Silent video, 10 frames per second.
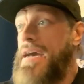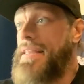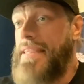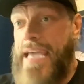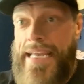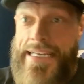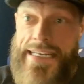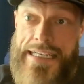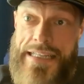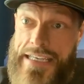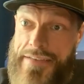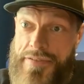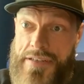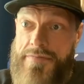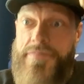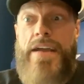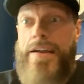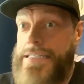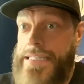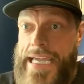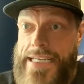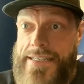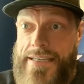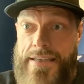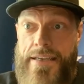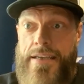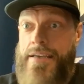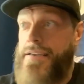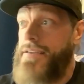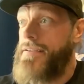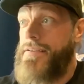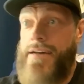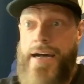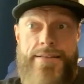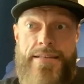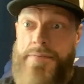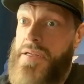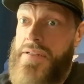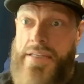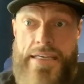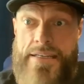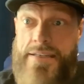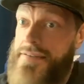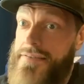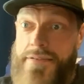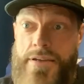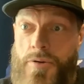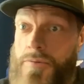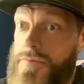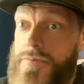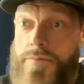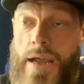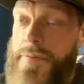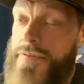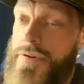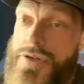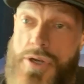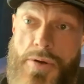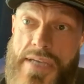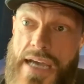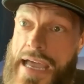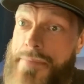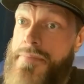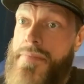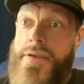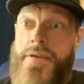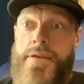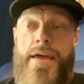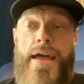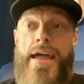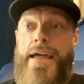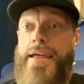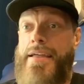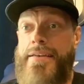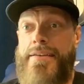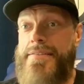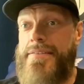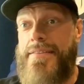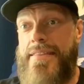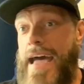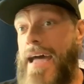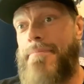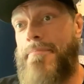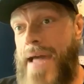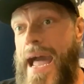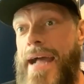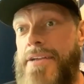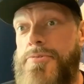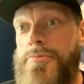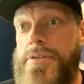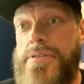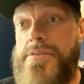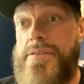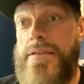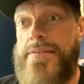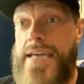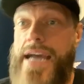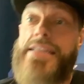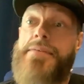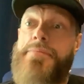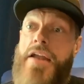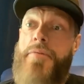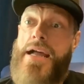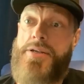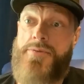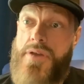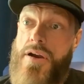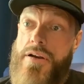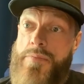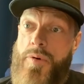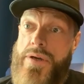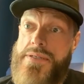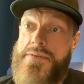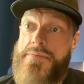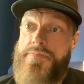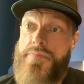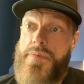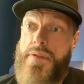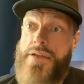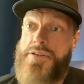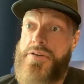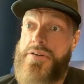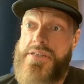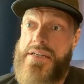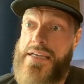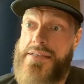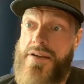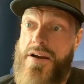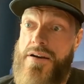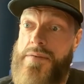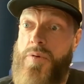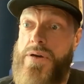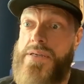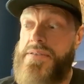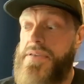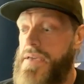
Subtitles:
I landed in Cleveland very late, got to the building, right before showtime. And that match was the tag team ladder match with the Hardy Boys, Edge and Christian against the Hardy Boys.